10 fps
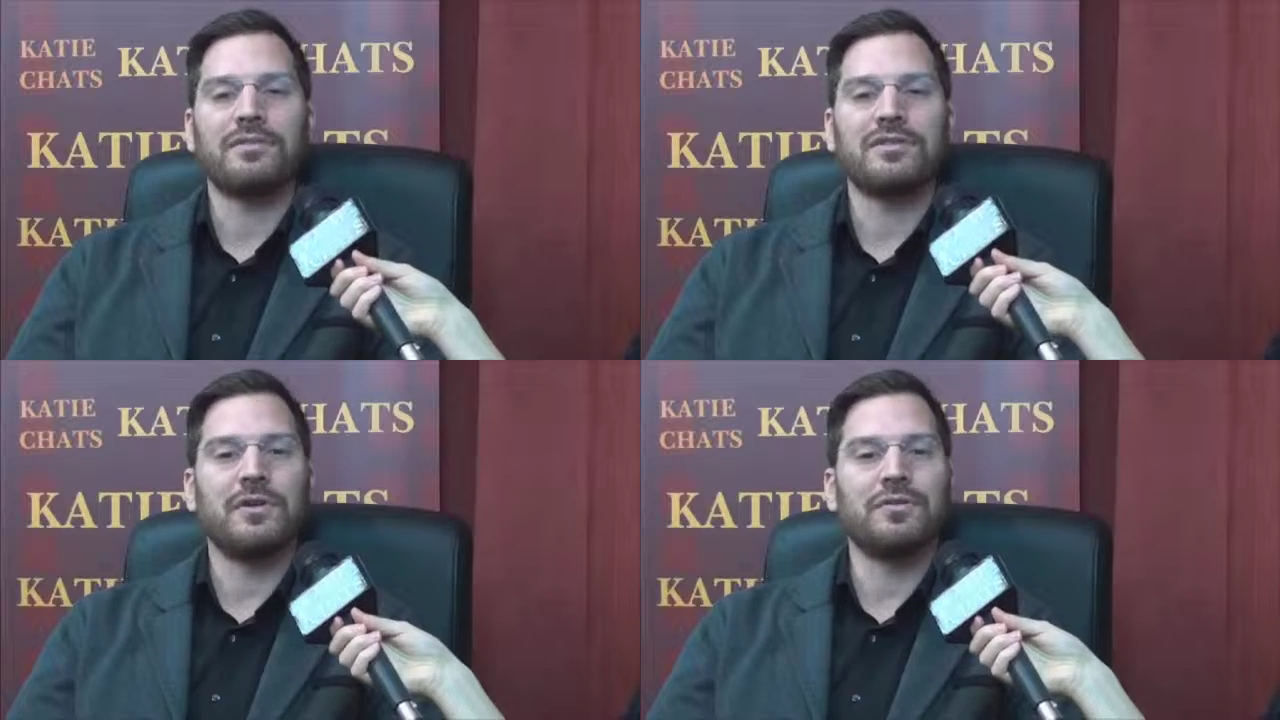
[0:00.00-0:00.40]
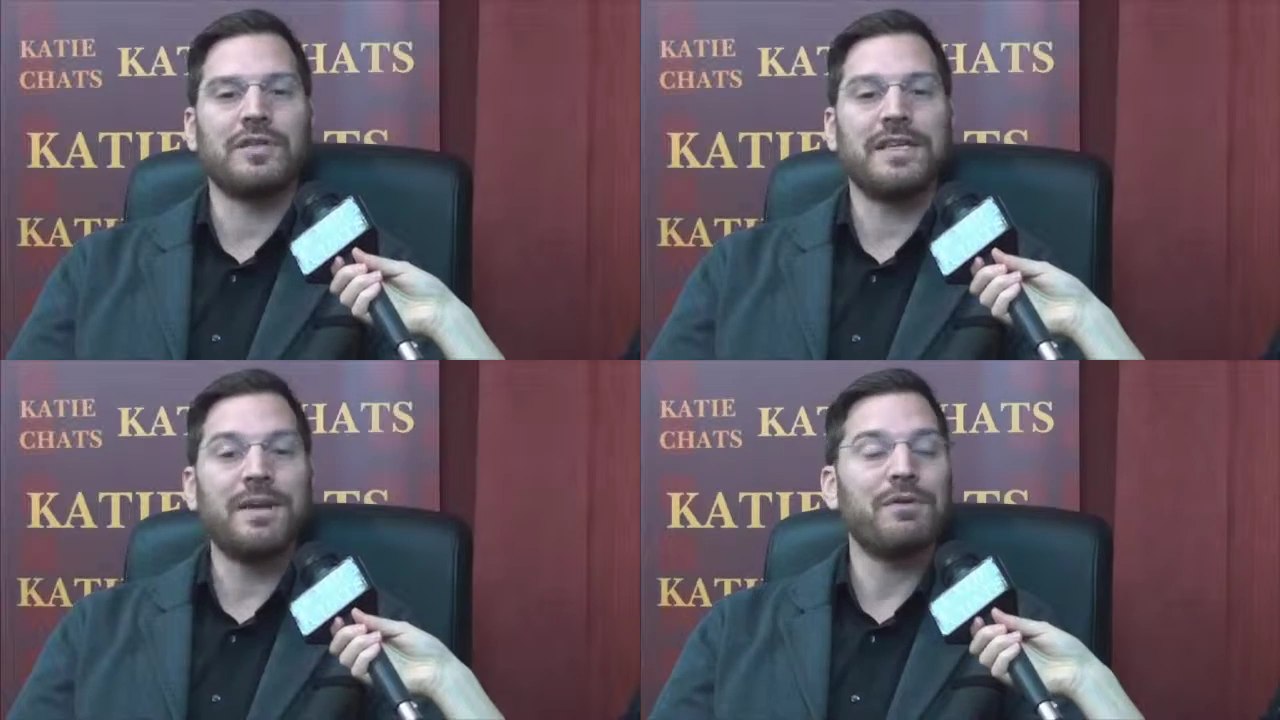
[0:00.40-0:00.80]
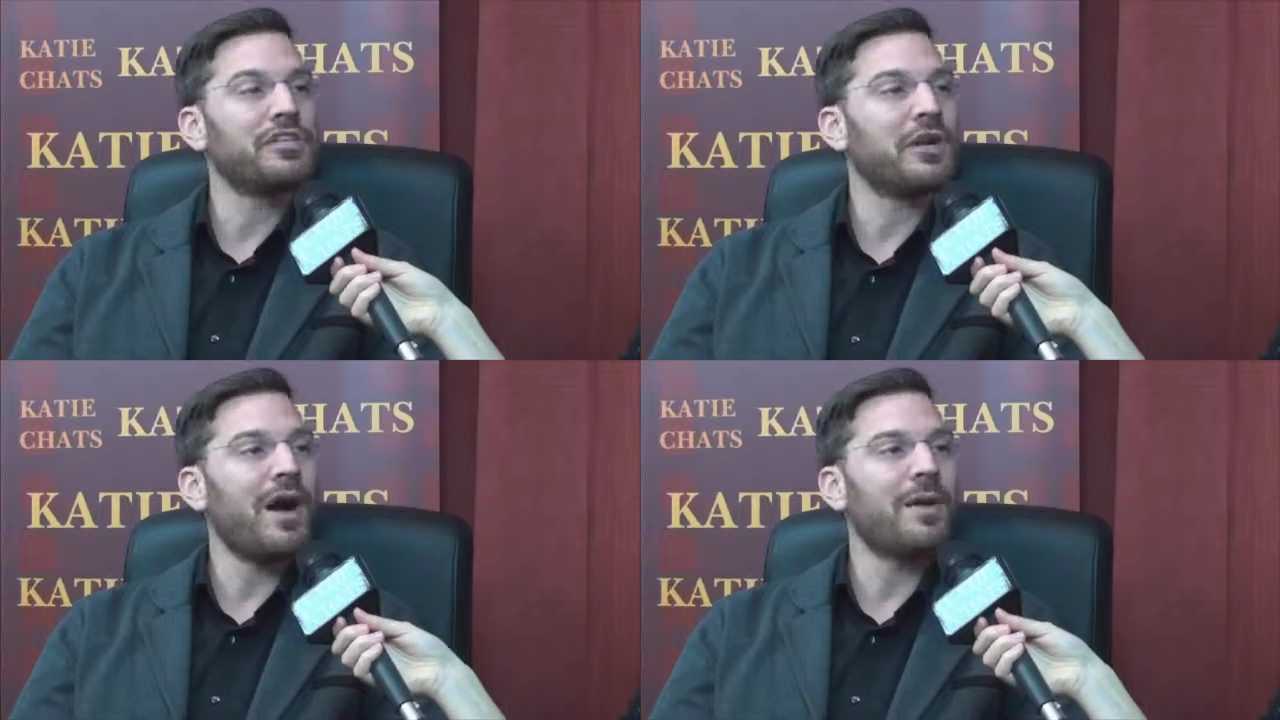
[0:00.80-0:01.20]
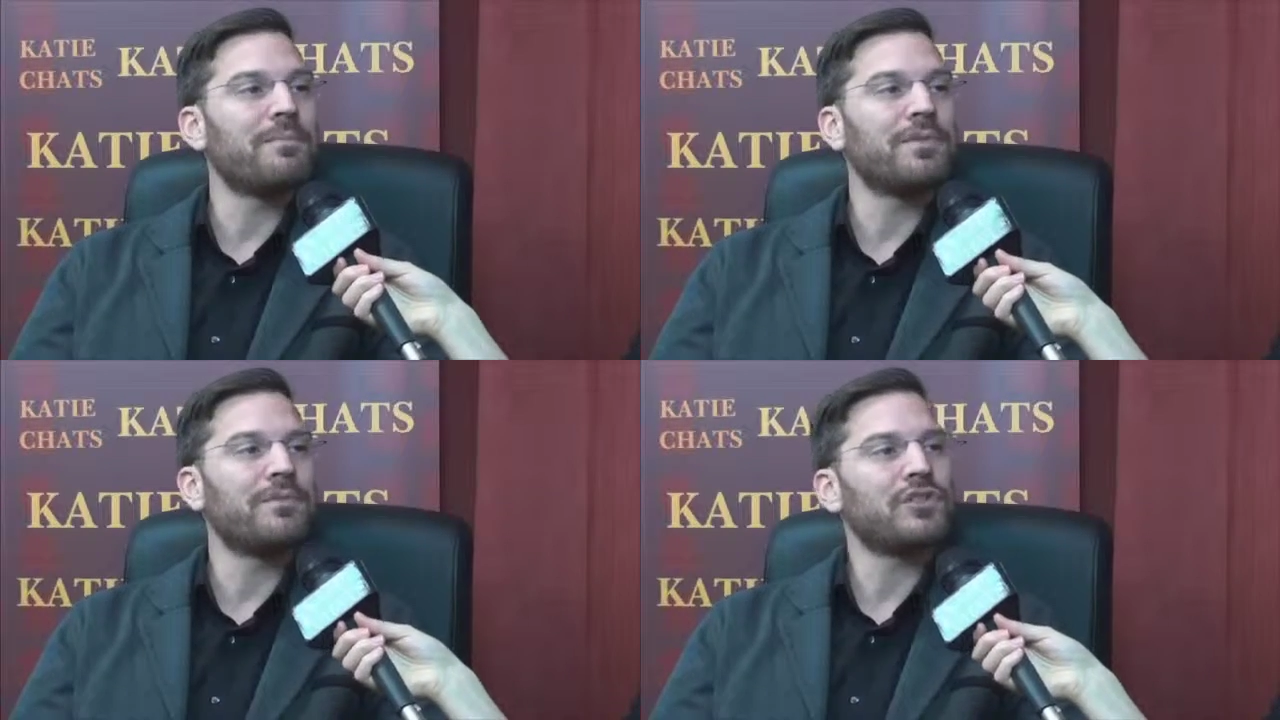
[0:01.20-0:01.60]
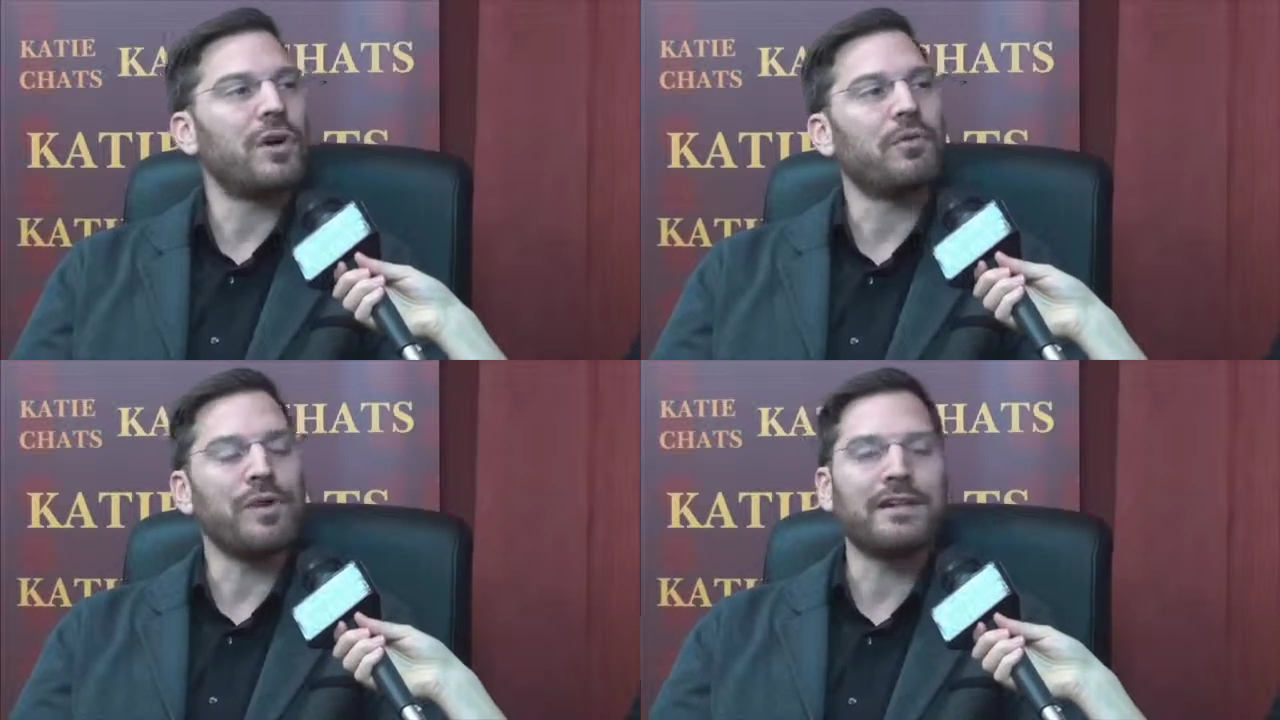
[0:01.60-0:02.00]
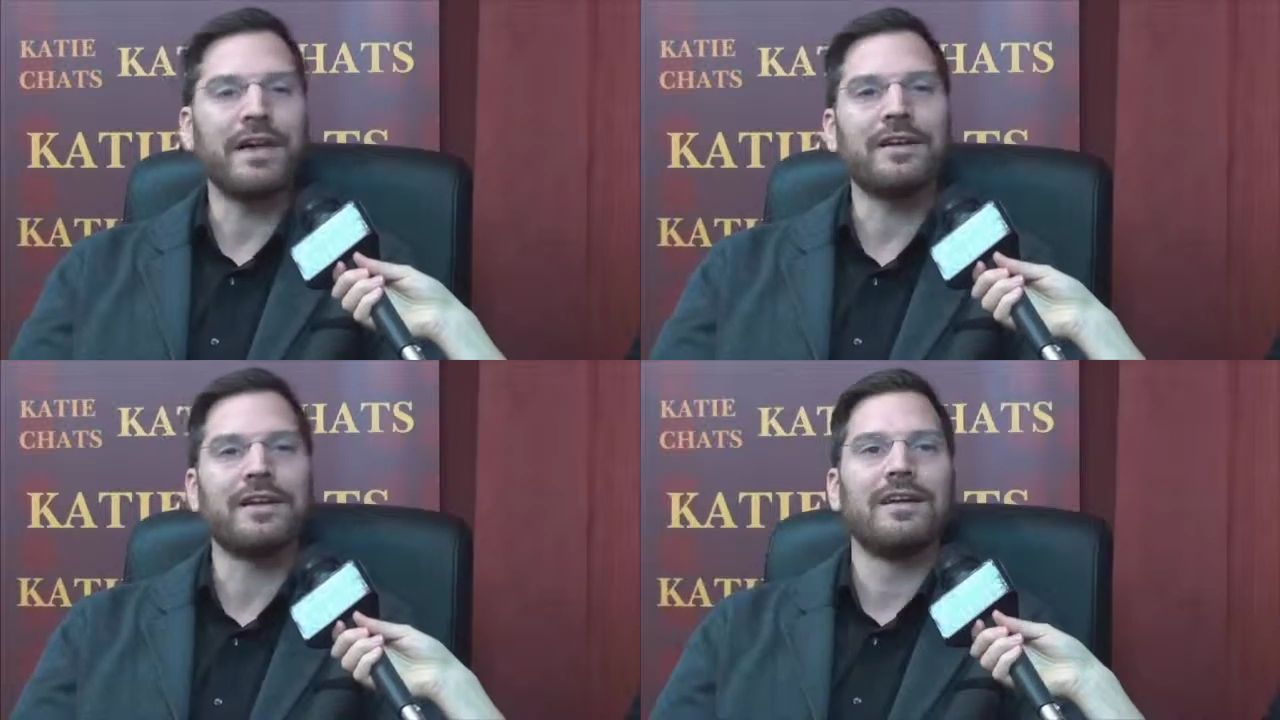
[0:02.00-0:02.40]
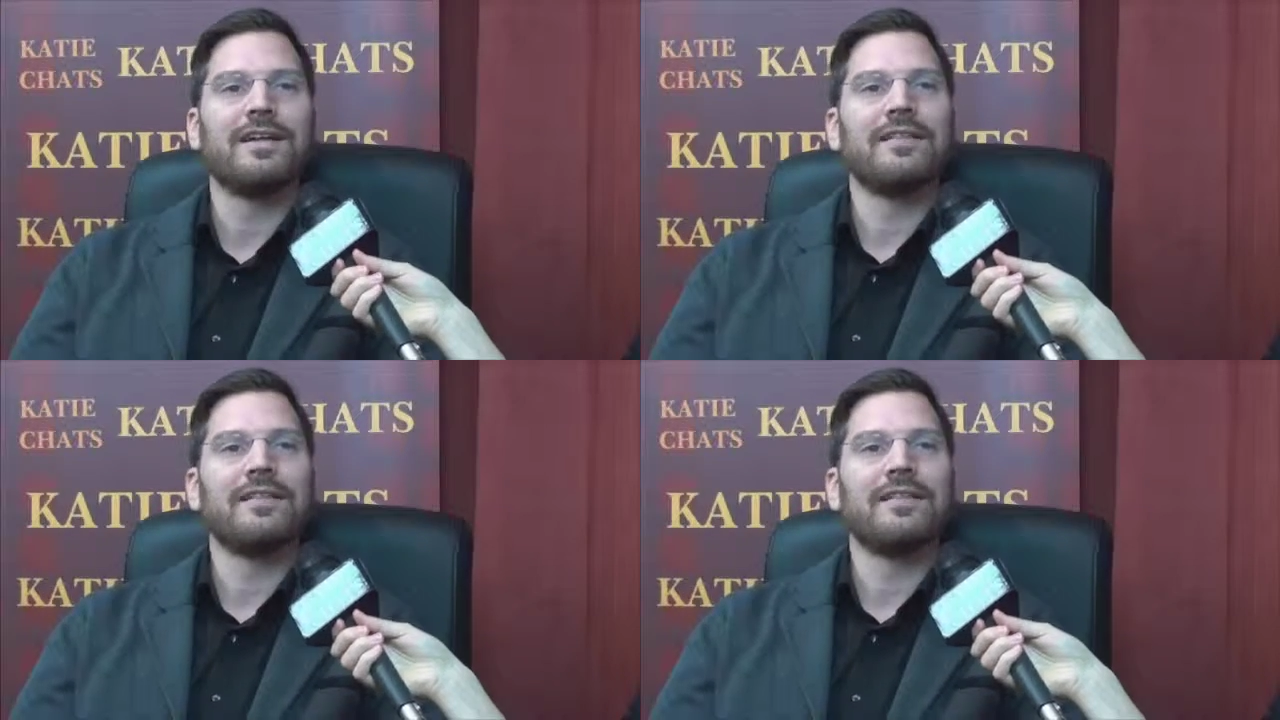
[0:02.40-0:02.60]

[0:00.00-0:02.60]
So the day we show up a week later,